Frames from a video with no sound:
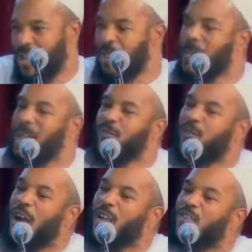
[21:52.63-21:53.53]
He
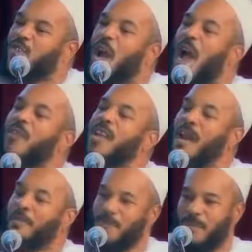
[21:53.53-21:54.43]
meant for us to
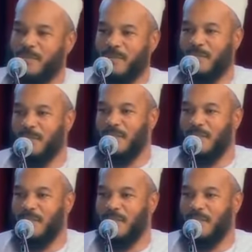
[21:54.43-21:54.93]
hurry up.